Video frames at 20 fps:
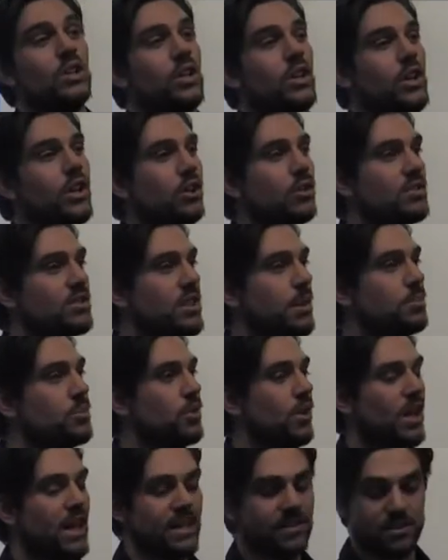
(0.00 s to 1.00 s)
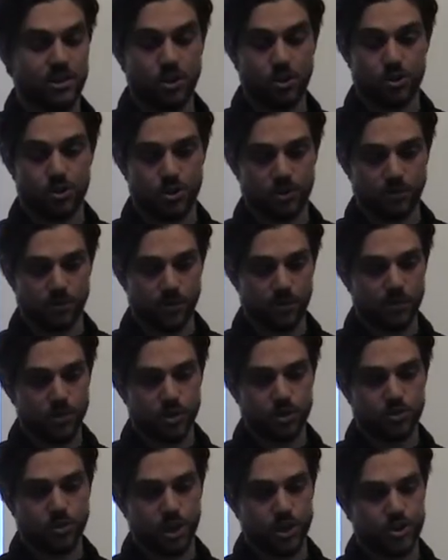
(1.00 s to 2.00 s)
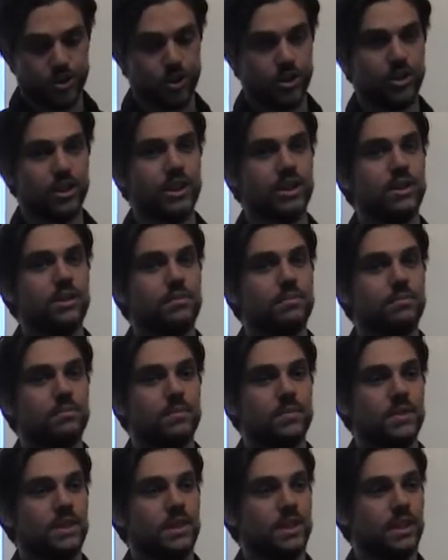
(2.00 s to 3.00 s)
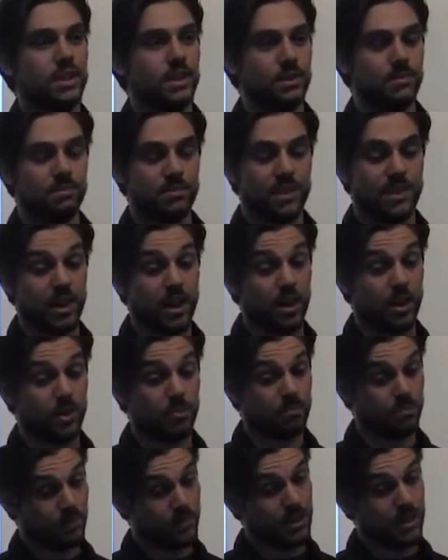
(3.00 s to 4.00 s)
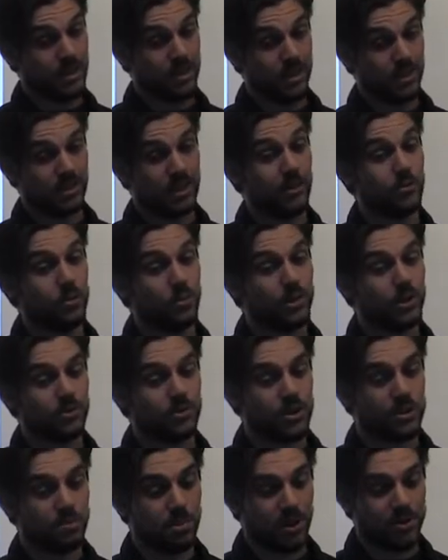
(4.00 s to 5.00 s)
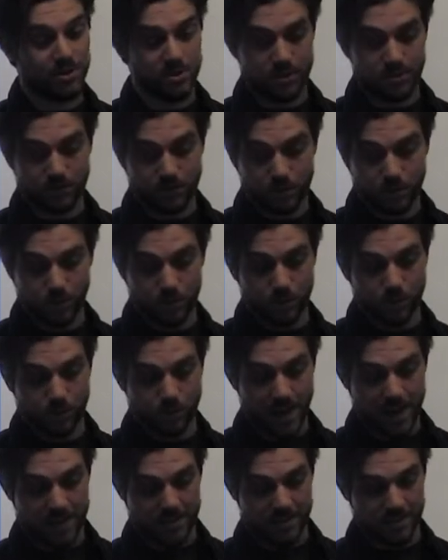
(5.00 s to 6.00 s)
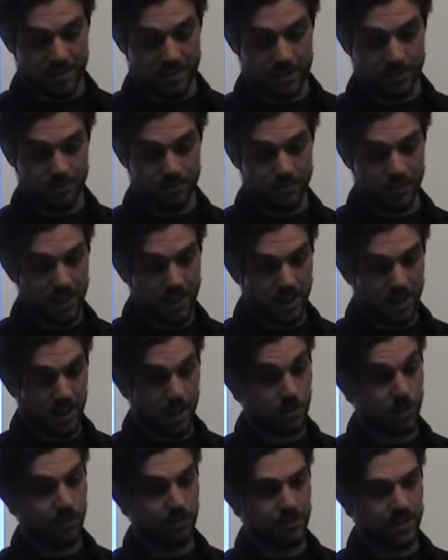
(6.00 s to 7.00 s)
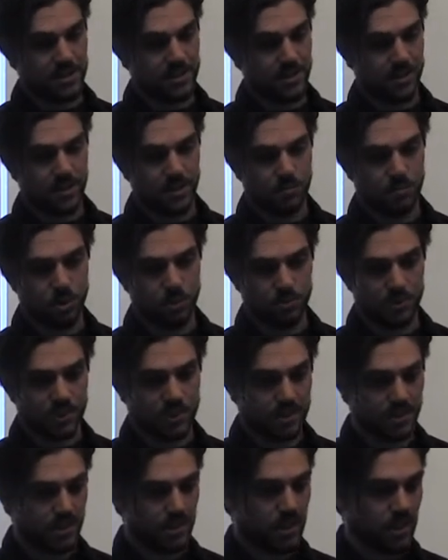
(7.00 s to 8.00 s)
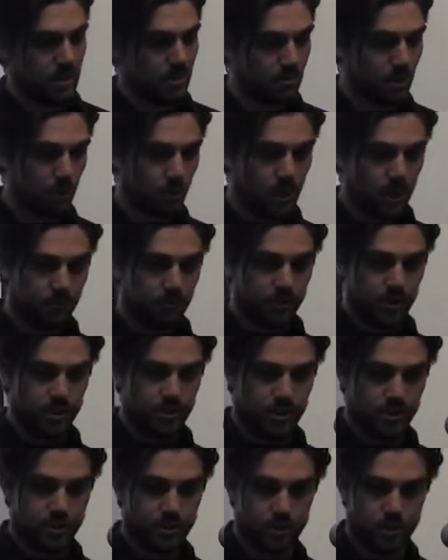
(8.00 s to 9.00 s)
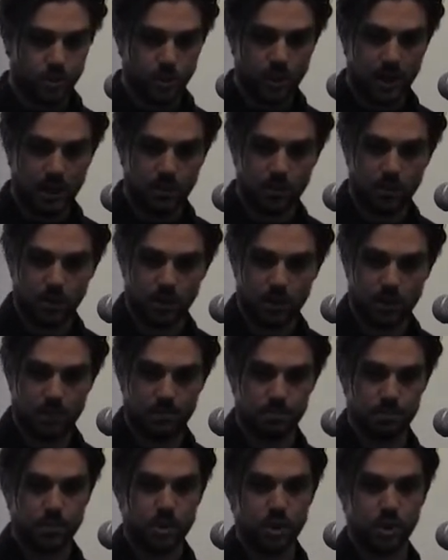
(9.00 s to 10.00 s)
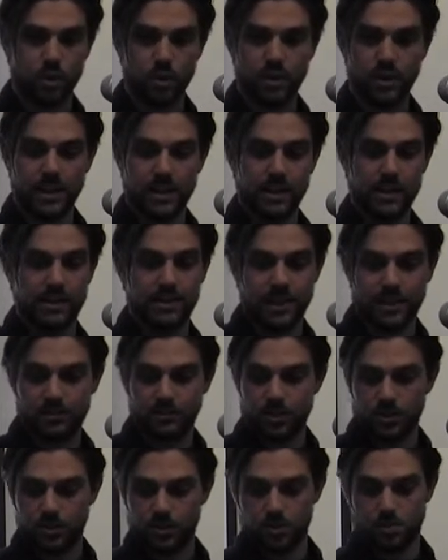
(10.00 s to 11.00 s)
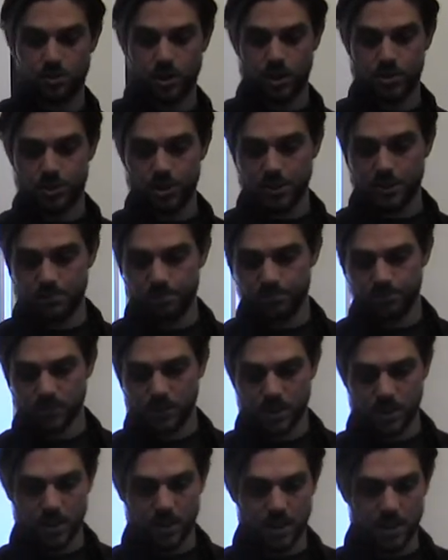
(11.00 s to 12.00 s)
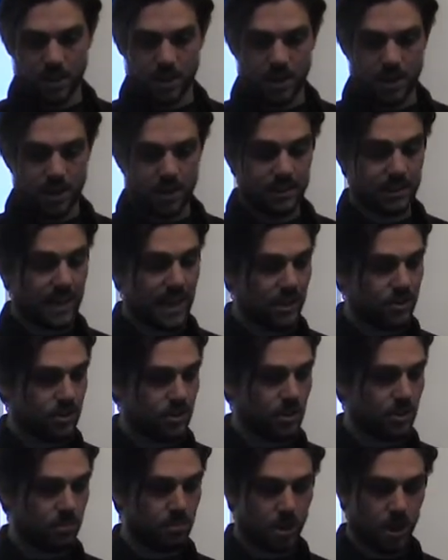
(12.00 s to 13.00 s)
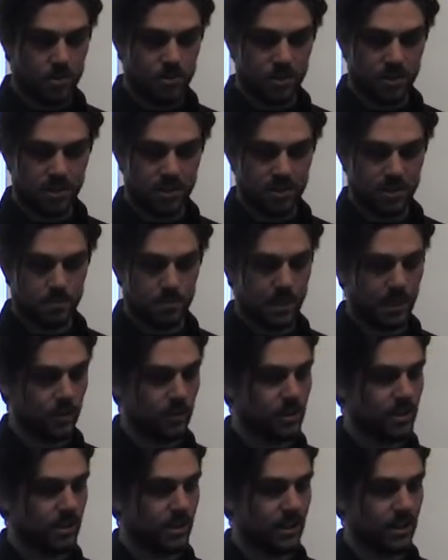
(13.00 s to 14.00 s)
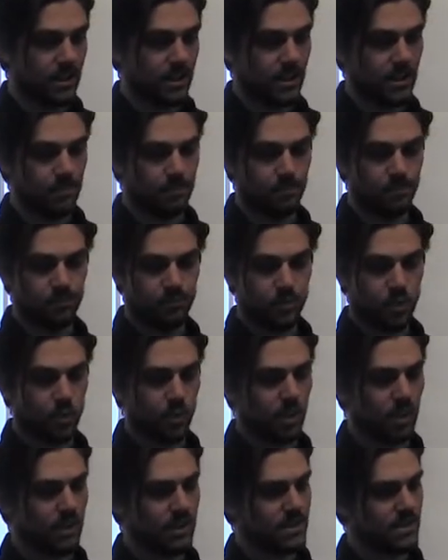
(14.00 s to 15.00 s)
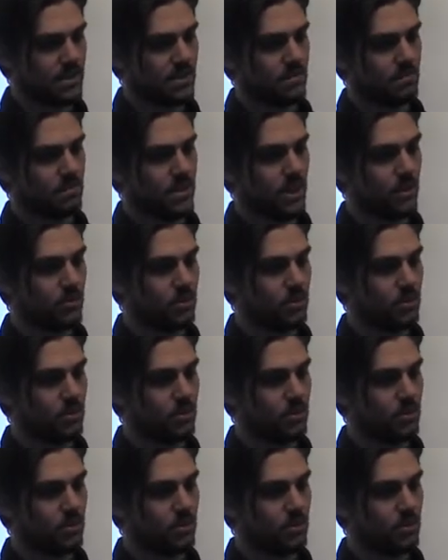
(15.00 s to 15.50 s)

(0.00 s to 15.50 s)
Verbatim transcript: reconceptualize the notion of infrastructure in, in that are that will be responsive to the crisis that we're facing at the moment. But without further ado, I will um, go and delve into the project. Uh, the, actually, the project is about, um, well, it's made